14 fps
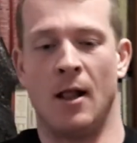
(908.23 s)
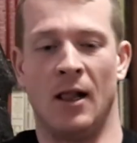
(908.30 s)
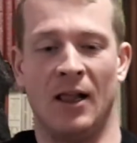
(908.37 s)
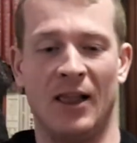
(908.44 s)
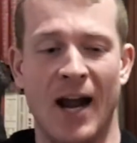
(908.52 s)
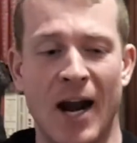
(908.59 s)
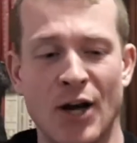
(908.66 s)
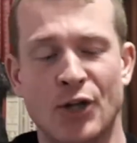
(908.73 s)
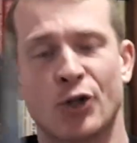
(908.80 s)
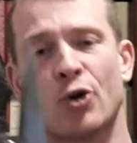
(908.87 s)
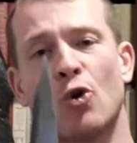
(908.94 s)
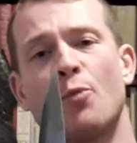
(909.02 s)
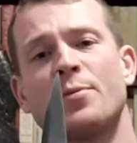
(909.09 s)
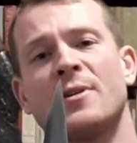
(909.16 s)
Large
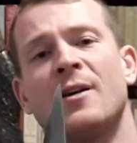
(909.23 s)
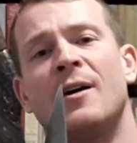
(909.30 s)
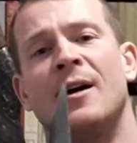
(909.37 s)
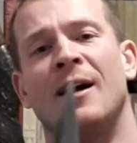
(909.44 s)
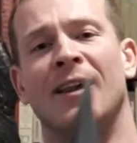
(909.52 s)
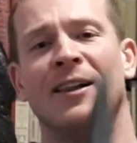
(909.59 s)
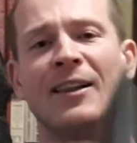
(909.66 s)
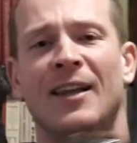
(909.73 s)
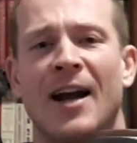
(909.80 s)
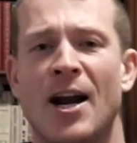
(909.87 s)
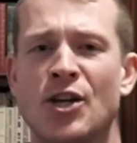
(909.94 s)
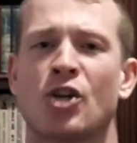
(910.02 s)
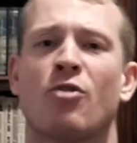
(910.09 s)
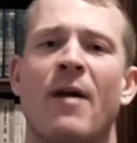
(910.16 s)
groups,
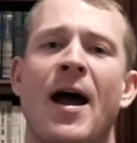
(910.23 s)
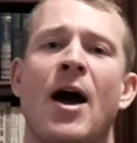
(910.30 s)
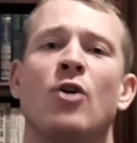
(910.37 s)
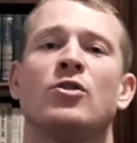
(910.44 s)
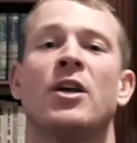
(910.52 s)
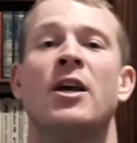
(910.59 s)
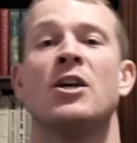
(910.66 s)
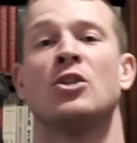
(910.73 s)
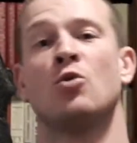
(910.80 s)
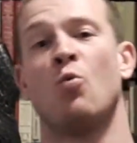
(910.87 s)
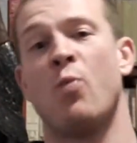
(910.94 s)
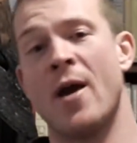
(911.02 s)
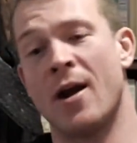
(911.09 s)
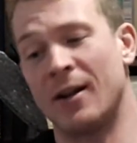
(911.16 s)
large crowds is
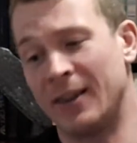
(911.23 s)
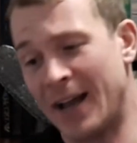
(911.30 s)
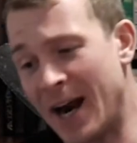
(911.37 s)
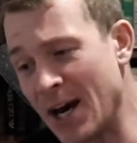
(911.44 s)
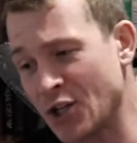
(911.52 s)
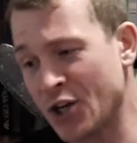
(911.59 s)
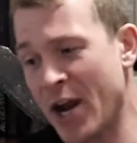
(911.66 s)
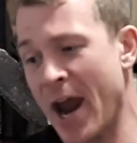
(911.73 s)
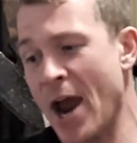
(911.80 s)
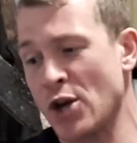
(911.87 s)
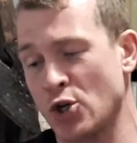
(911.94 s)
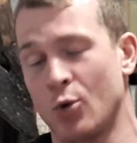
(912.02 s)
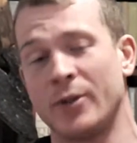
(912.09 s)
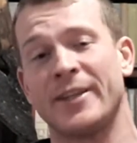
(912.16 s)
where large
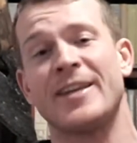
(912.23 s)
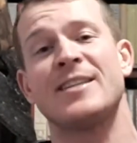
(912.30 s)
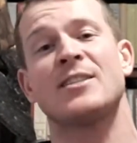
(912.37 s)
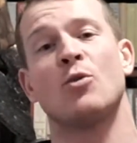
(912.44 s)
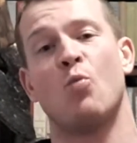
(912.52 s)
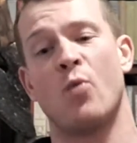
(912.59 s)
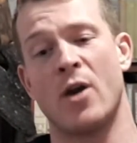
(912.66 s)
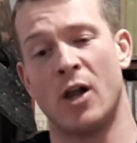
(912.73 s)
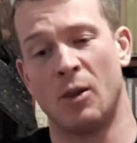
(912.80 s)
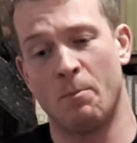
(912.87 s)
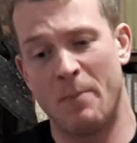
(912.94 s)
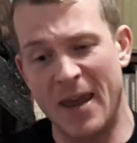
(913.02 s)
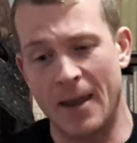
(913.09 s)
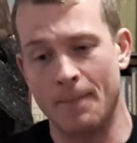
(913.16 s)
casualties will
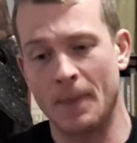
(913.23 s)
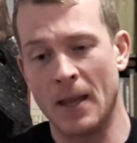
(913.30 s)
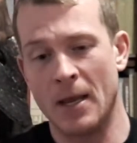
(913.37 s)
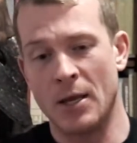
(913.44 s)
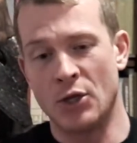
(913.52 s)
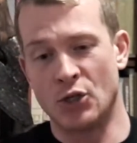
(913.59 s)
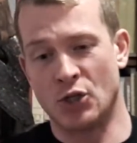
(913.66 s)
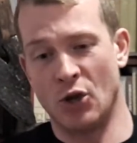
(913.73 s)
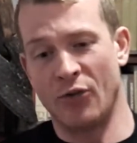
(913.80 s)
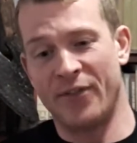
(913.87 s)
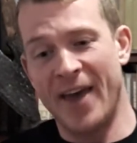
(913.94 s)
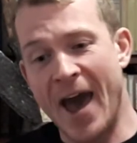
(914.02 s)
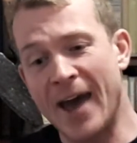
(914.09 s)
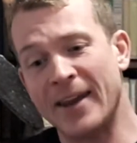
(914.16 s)
be. So
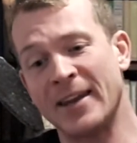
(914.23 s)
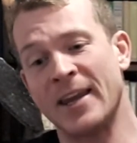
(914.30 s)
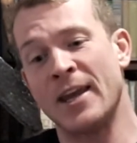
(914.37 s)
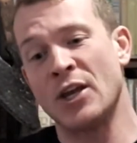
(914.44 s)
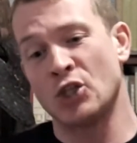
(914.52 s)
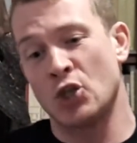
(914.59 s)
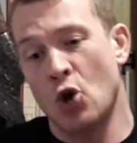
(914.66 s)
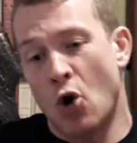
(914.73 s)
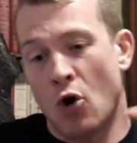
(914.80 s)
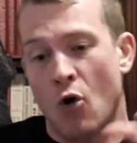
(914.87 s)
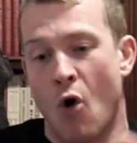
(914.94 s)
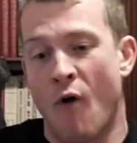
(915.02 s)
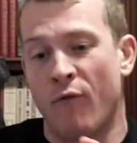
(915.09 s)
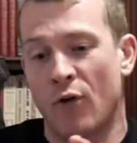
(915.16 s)
that is
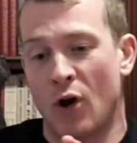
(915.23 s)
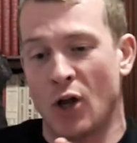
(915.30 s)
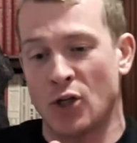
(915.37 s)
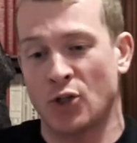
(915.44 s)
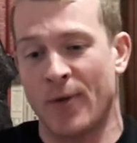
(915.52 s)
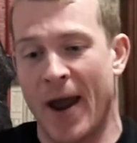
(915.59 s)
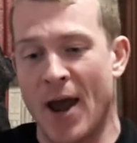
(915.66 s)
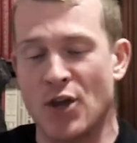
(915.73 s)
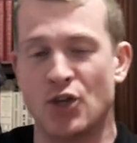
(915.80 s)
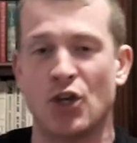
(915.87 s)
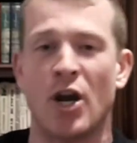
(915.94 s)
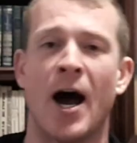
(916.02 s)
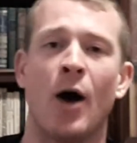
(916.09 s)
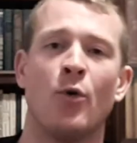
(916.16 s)
your overall
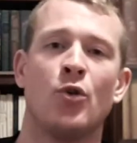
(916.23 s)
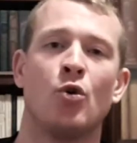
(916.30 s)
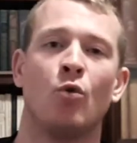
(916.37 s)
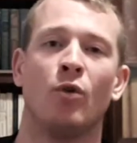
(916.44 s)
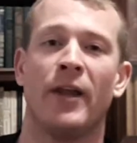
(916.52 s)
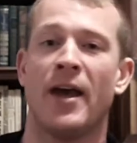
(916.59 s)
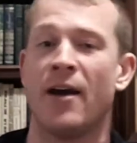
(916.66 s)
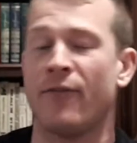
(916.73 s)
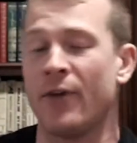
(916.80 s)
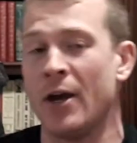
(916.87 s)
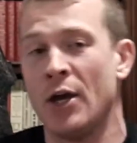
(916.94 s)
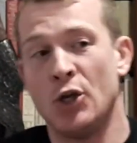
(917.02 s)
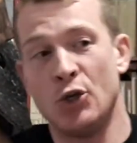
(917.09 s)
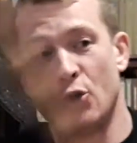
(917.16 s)
strategy, how you live.
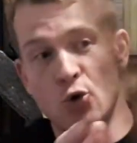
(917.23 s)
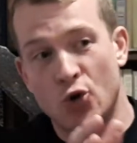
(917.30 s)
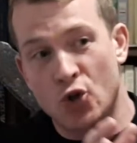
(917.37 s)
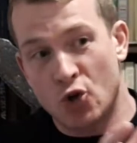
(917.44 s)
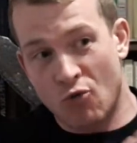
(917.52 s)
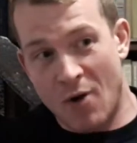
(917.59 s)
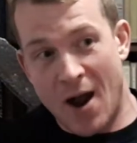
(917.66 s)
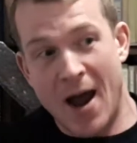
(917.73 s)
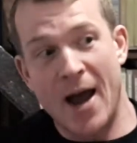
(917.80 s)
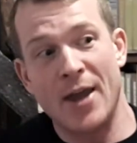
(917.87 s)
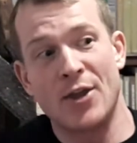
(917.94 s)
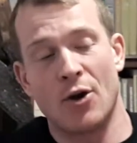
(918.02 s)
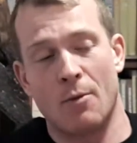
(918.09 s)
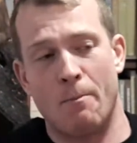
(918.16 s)
You try
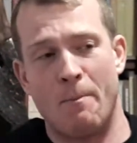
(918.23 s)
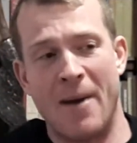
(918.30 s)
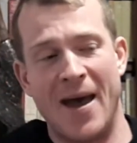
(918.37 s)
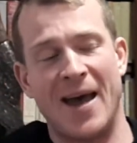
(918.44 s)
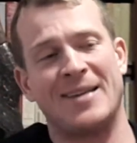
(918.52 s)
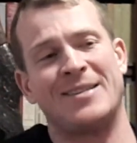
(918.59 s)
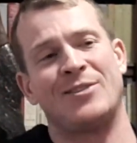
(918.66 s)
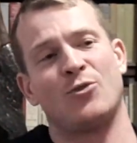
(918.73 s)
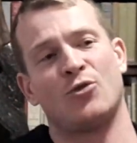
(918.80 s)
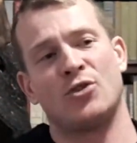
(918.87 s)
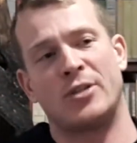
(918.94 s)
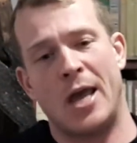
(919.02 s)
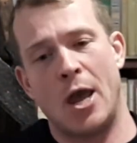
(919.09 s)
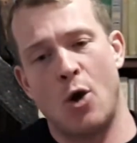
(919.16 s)
your best to
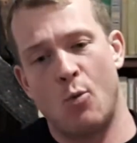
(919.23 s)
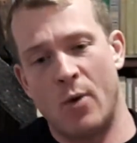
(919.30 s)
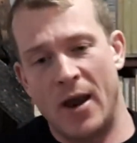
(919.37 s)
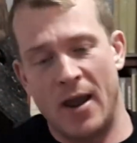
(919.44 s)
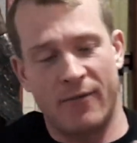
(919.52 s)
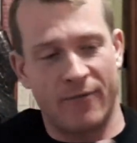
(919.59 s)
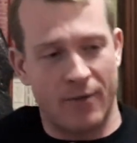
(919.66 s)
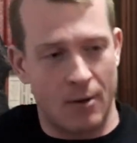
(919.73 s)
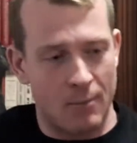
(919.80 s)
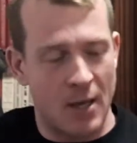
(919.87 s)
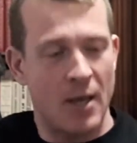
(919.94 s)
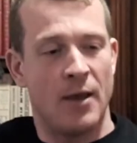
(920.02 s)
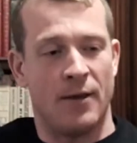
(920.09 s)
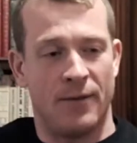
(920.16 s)
stay away from
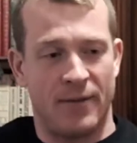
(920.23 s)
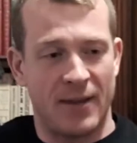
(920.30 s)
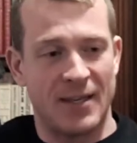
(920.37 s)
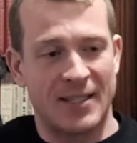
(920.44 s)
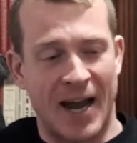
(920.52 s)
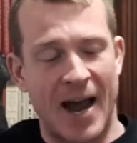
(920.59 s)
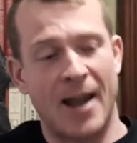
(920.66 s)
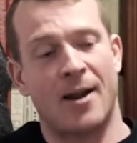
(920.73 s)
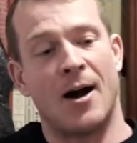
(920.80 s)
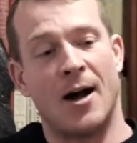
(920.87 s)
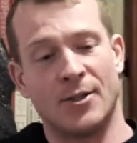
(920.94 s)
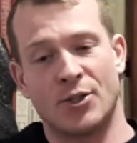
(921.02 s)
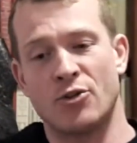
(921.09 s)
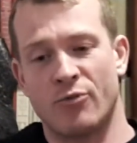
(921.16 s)
these high
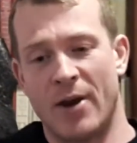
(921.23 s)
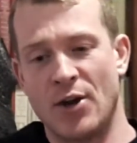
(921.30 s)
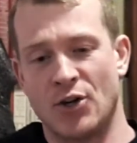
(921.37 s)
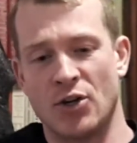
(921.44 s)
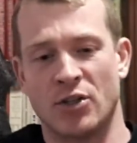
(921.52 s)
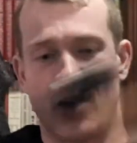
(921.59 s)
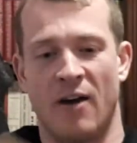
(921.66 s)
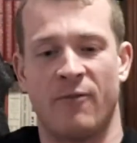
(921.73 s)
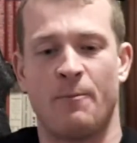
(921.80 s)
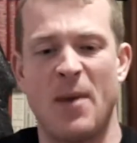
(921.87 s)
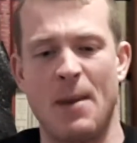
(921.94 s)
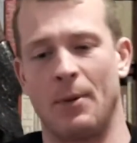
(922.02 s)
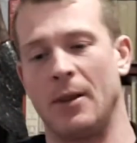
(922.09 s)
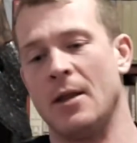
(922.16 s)
concentrations of
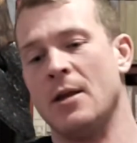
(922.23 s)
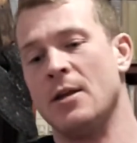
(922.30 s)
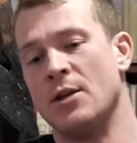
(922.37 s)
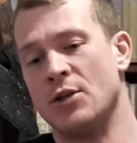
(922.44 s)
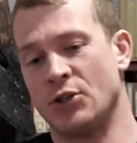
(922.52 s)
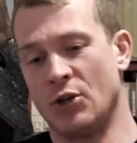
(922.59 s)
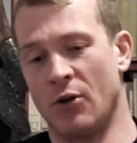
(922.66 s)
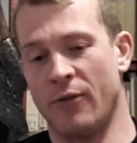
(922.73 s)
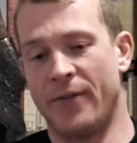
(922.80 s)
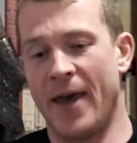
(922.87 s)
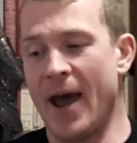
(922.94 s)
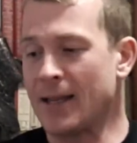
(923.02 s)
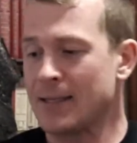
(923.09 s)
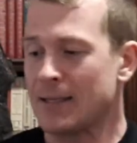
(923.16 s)
people. So
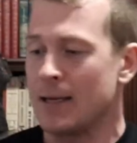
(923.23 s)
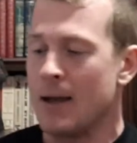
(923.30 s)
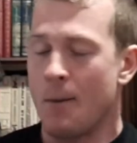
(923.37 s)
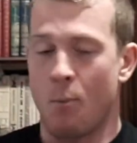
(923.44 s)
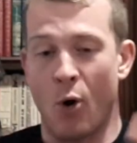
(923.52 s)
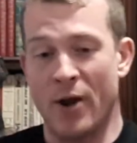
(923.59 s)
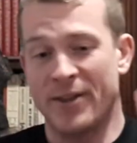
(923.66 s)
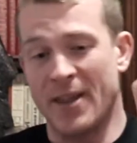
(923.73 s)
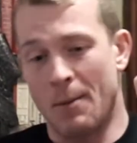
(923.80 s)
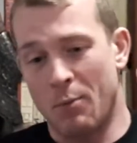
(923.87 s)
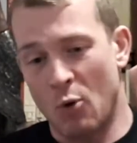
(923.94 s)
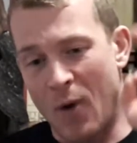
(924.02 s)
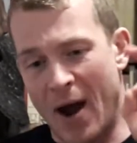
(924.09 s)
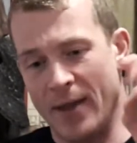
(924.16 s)
that's point
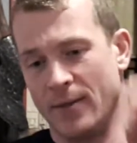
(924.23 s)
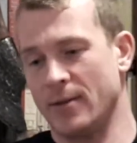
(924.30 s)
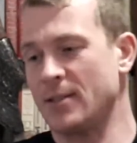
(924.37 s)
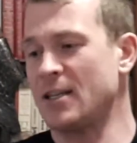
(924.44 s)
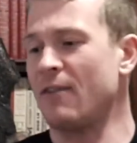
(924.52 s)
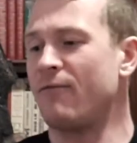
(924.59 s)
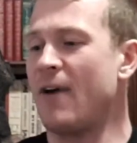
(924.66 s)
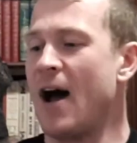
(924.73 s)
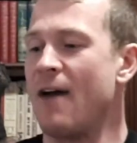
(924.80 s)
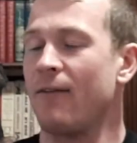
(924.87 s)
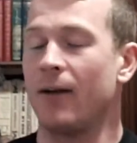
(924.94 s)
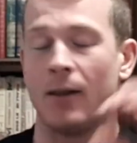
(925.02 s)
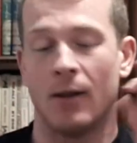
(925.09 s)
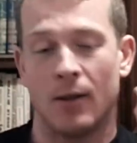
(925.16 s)
number one,
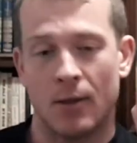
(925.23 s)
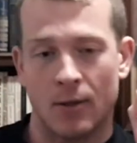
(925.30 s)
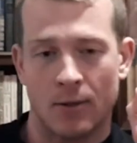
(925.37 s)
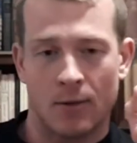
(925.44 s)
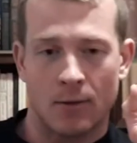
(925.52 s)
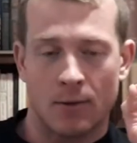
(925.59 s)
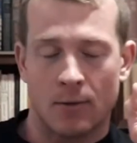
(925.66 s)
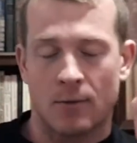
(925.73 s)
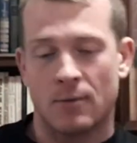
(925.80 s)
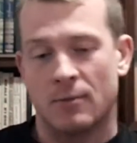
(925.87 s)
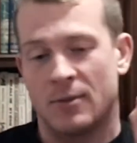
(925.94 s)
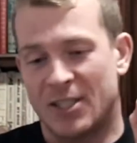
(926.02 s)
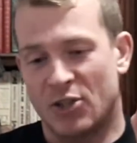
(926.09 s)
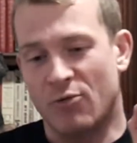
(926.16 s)
survival
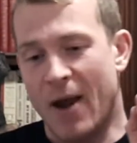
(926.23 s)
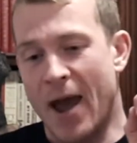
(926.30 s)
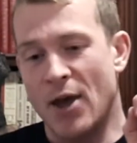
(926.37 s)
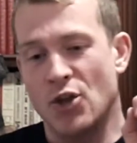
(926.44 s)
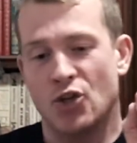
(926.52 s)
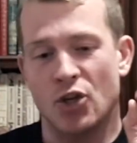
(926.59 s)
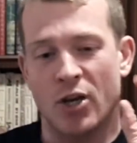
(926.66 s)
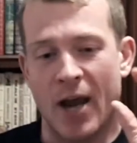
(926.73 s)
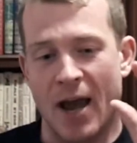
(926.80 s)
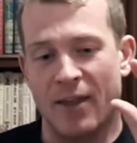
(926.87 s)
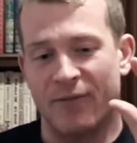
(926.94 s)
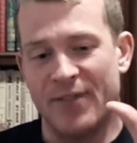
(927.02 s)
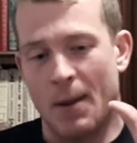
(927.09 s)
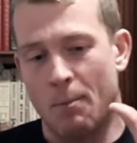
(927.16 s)
strategy
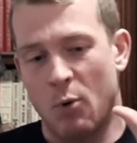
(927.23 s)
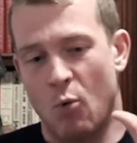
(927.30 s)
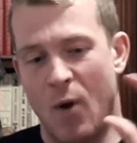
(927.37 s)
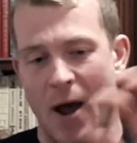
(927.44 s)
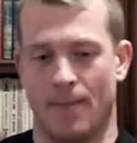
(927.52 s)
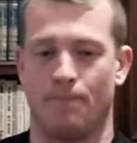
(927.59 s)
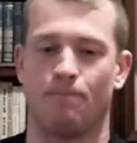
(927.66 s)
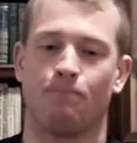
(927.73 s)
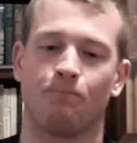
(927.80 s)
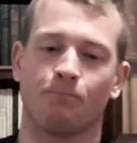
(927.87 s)
kind of number one.